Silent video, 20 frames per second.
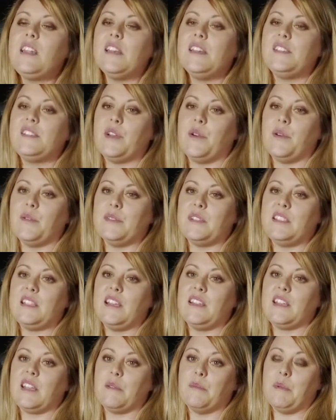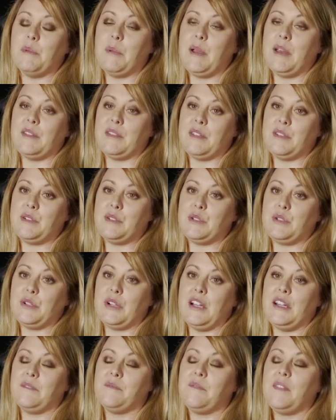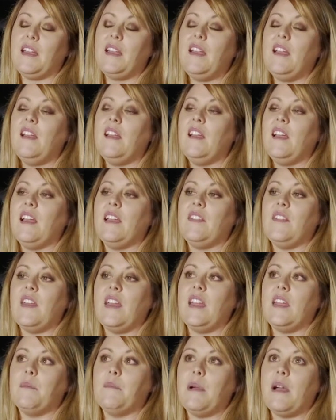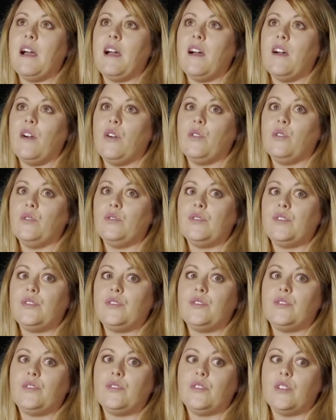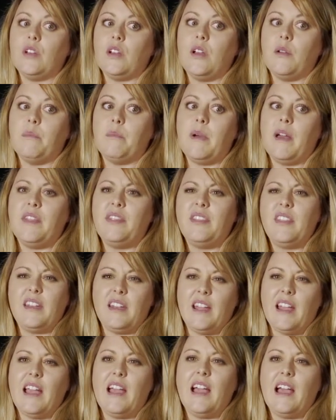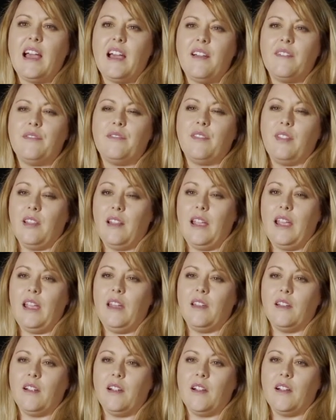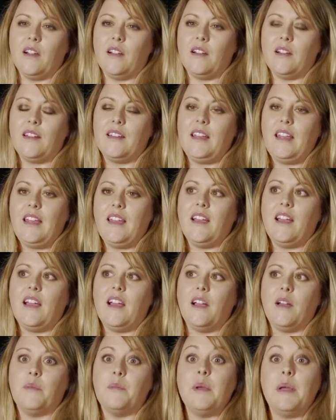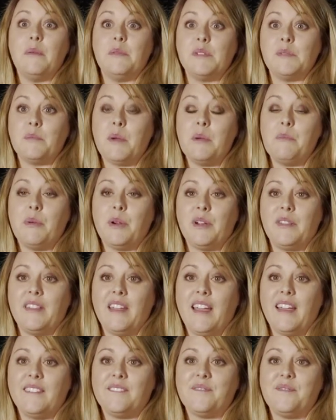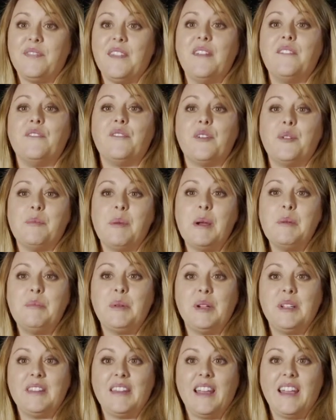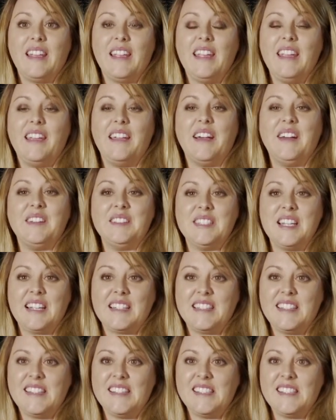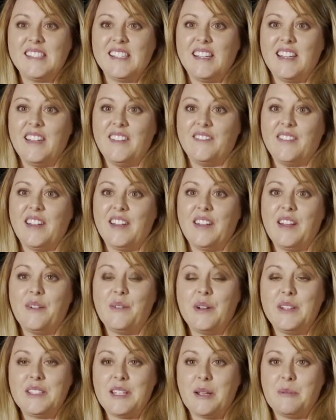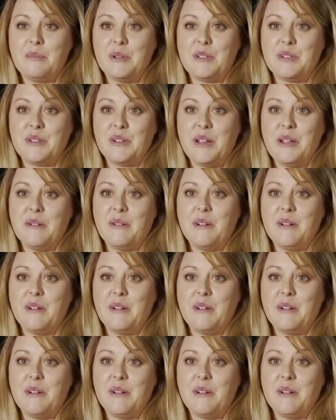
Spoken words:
So I was telling him about this tree. And then about a month and a half later, it was my birthday. And for my birthday, he contacted the city, found out what type of tree it